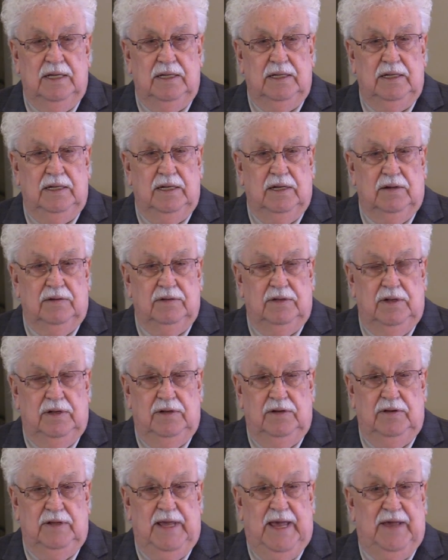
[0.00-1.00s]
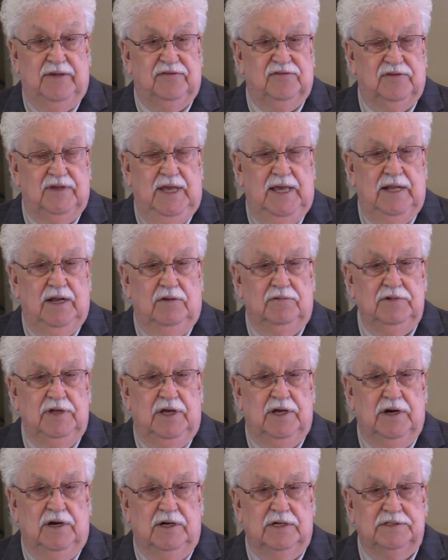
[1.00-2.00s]
You know, do, do you have sin on
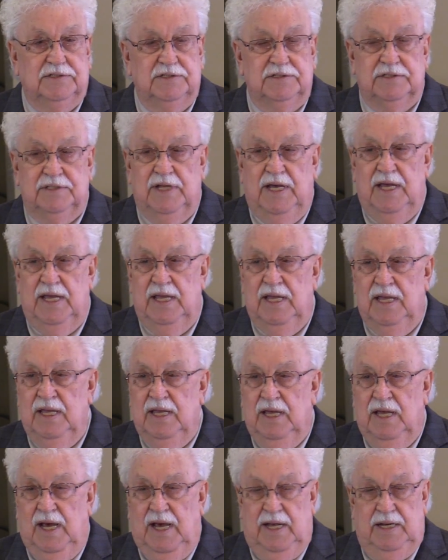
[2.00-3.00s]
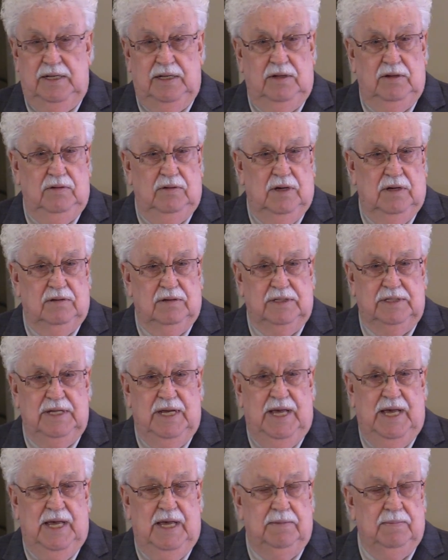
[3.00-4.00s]
your conscience today? I do all the
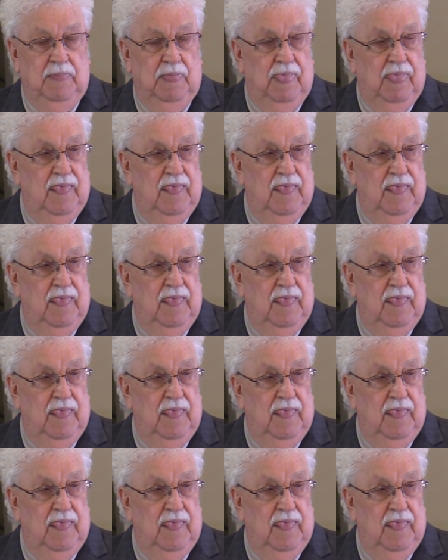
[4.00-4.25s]
time.